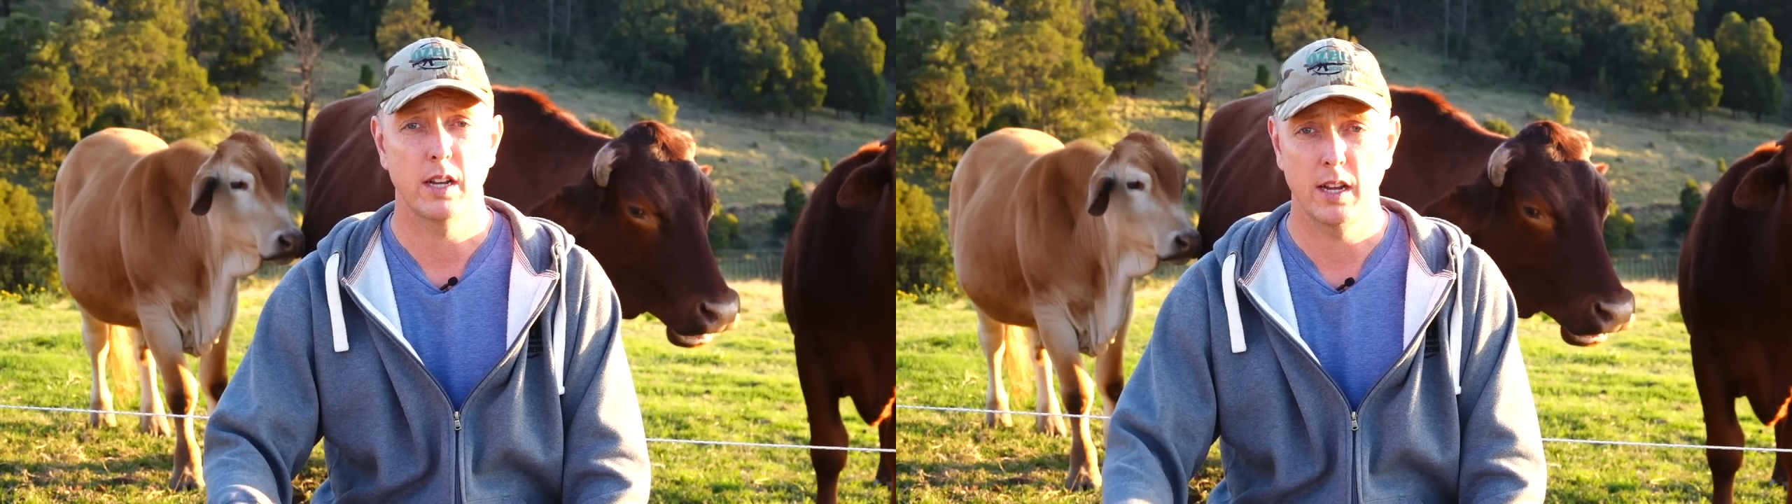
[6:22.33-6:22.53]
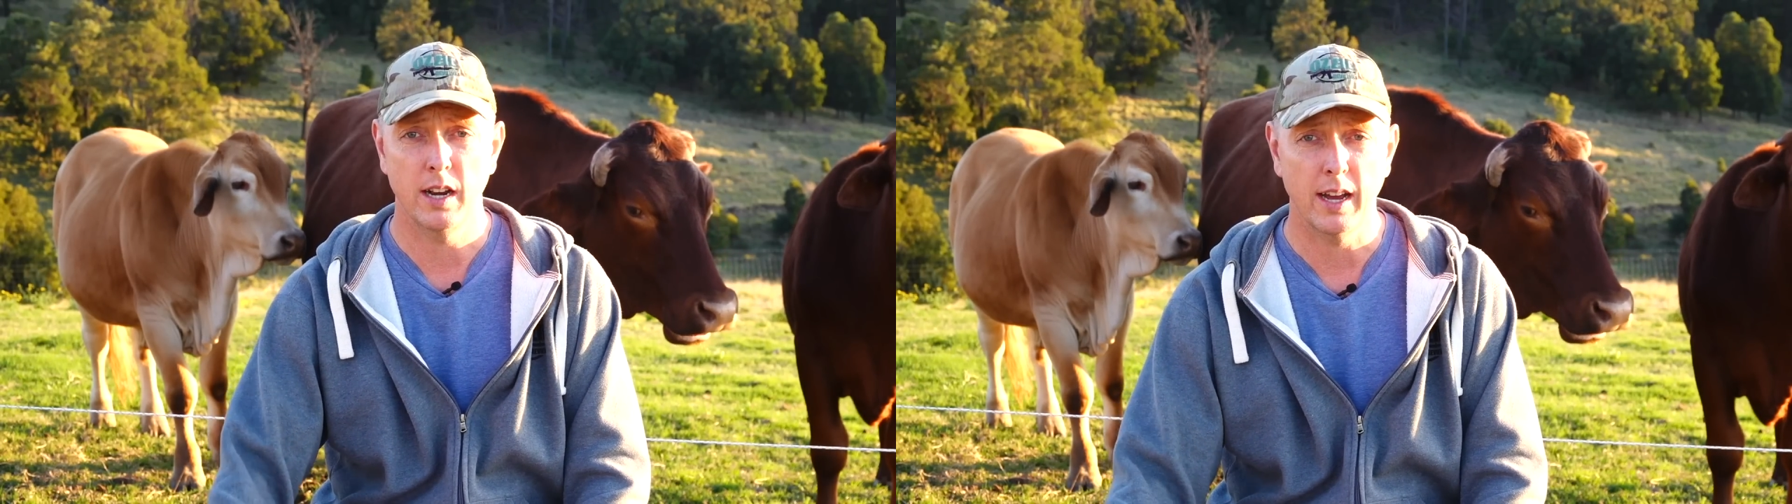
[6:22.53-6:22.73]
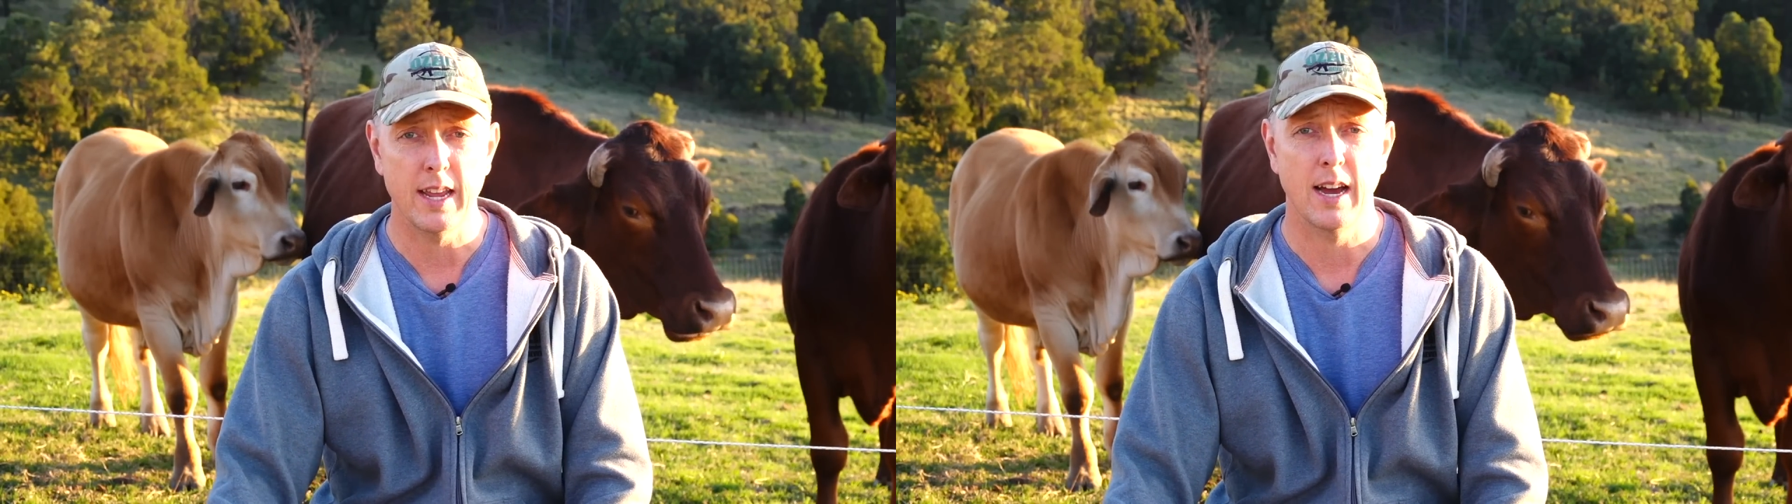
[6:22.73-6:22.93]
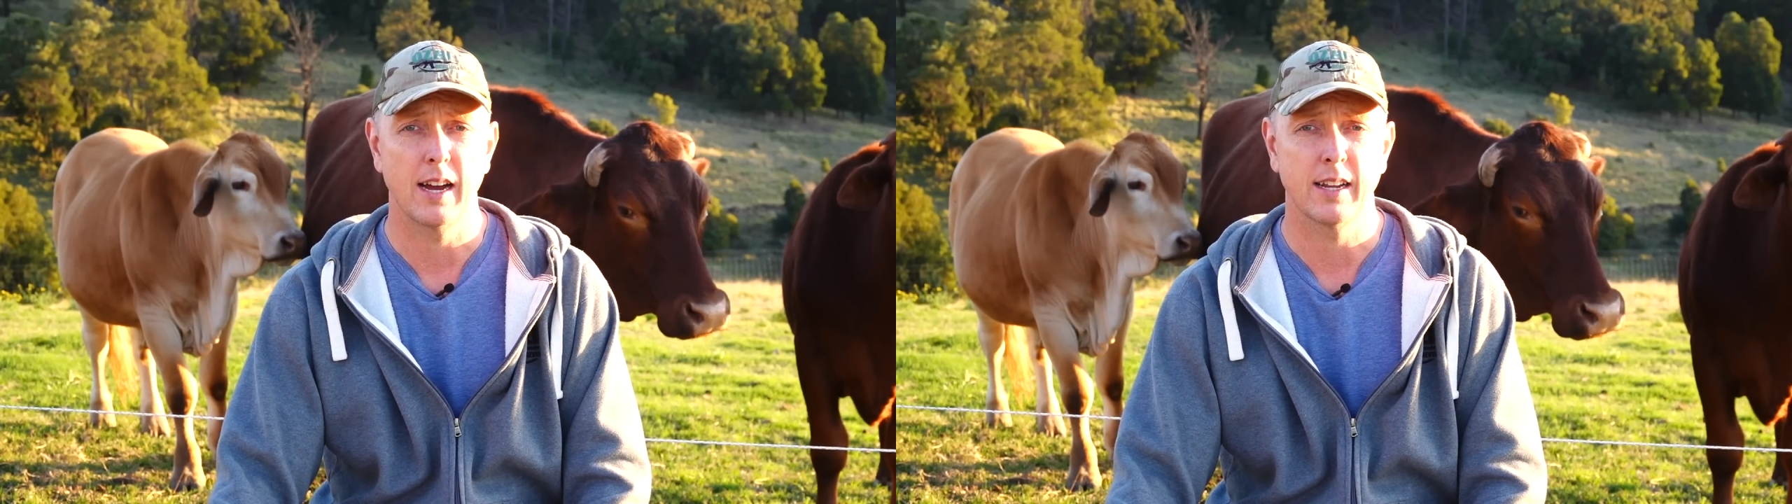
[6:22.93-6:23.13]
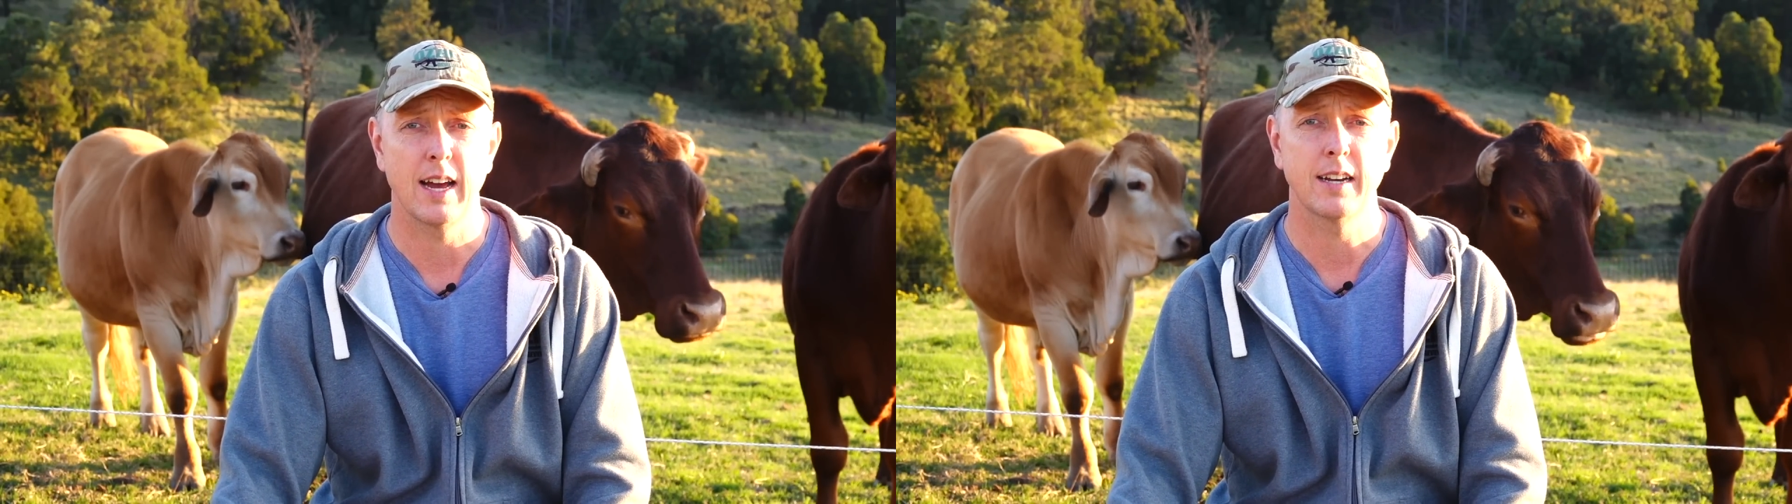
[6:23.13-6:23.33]
in
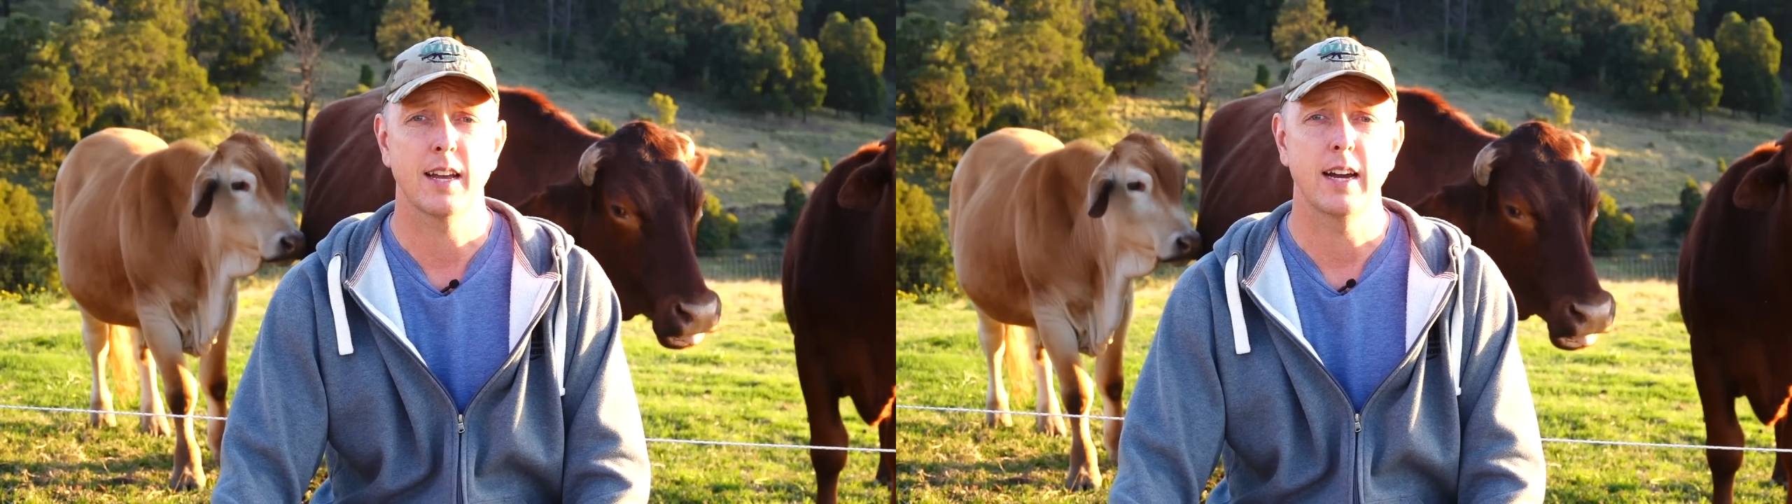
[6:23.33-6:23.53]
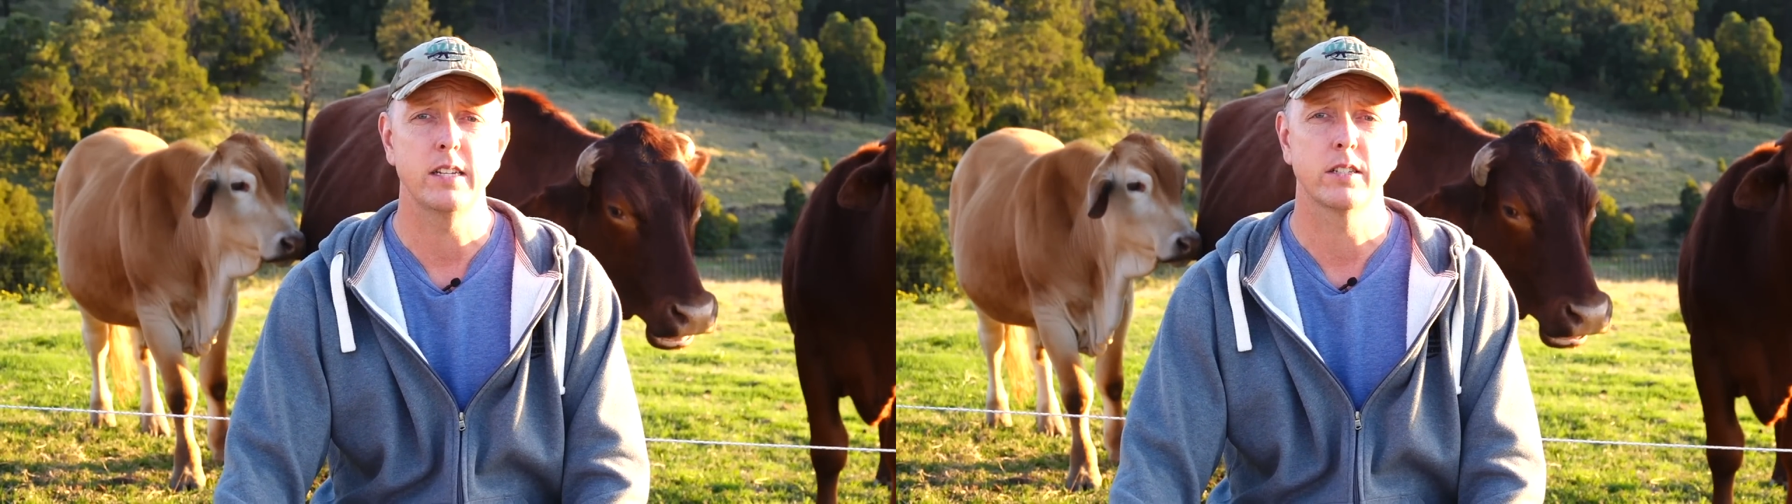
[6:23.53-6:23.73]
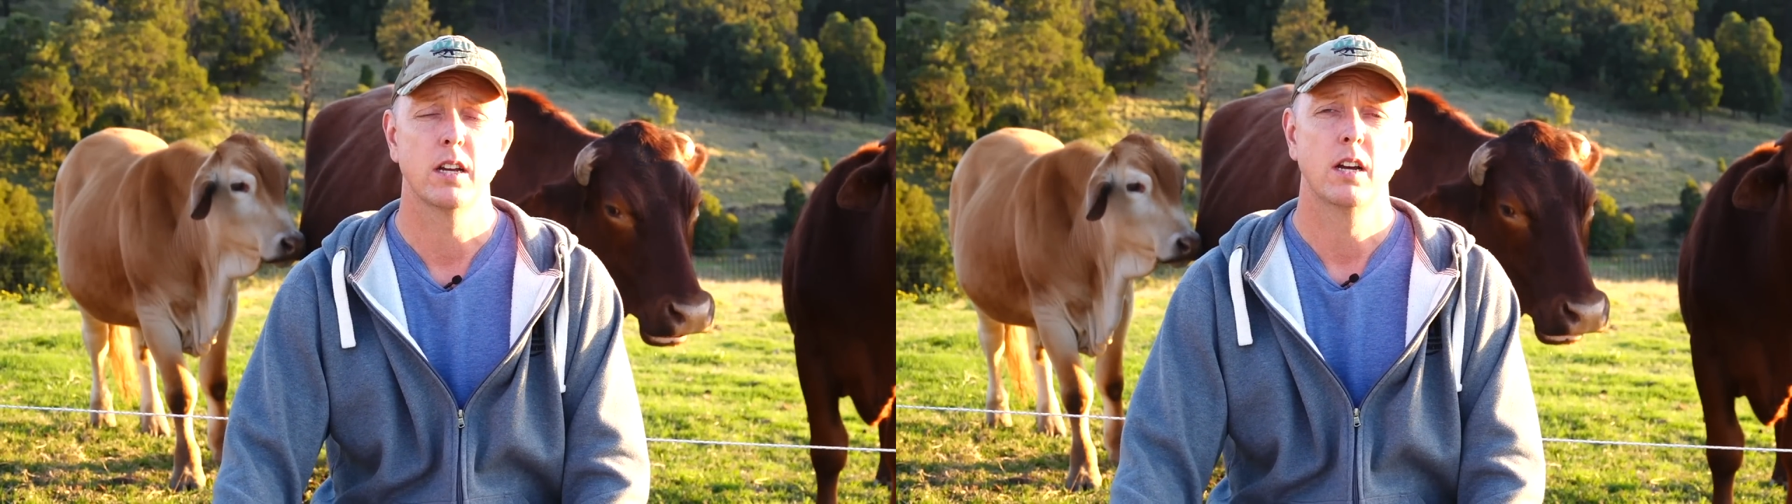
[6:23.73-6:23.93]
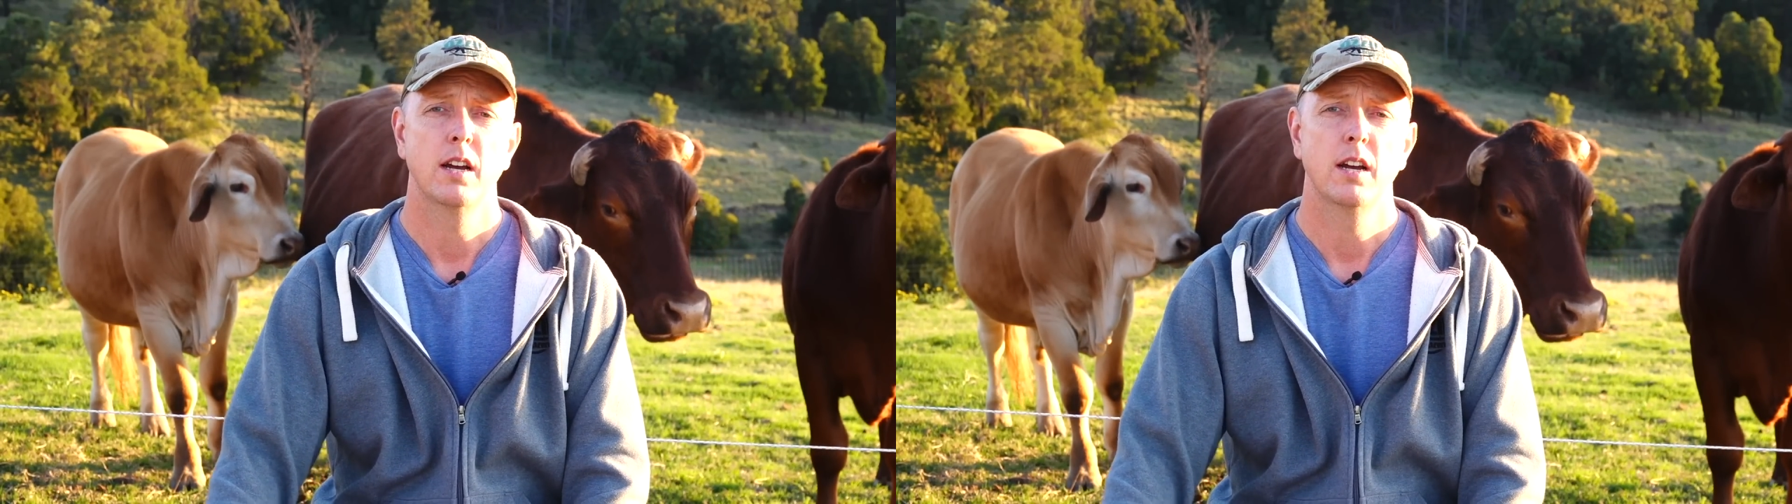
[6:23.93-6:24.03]
a gun case